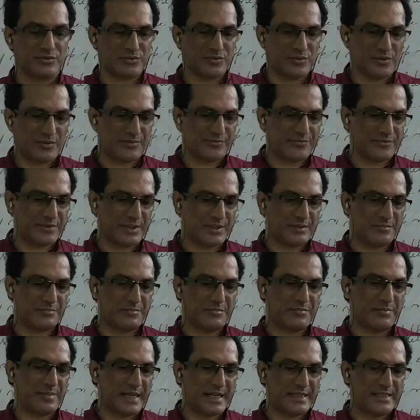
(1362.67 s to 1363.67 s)
use
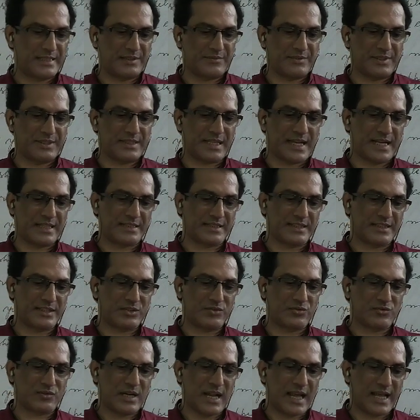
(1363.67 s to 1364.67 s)
of passive is
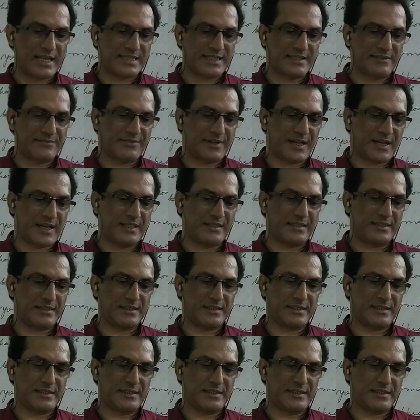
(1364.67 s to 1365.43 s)
actually to classify.